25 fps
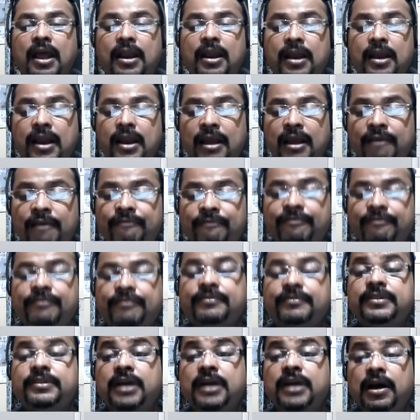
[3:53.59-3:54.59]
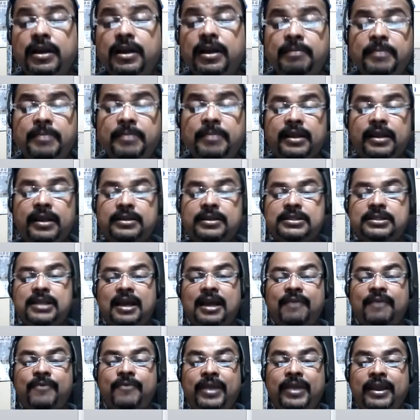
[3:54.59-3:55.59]
lived 30 minutes
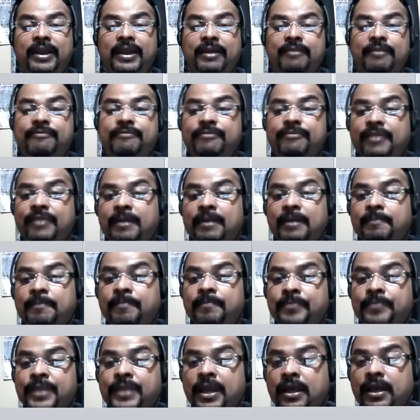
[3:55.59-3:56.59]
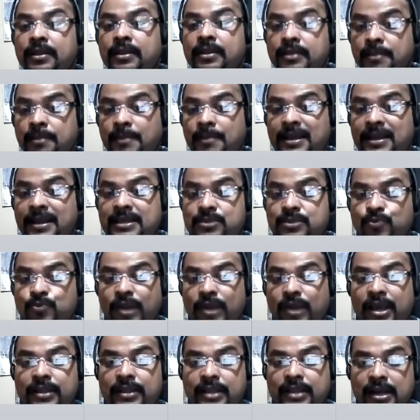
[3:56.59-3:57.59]
away from the place
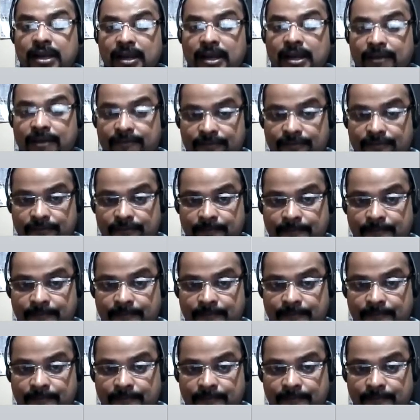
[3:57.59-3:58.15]
where they live.